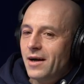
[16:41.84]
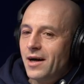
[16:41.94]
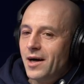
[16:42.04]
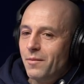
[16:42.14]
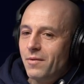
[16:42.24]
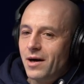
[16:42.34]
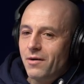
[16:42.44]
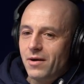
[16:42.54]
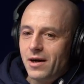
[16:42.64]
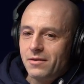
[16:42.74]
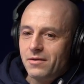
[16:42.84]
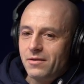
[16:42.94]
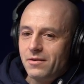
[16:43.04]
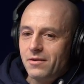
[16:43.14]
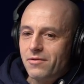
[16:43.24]
um, I ran
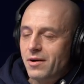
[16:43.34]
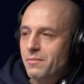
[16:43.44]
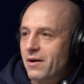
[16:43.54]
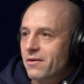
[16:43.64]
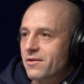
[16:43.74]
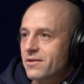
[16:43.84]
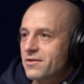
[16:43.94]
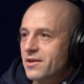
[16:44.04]
three marathons,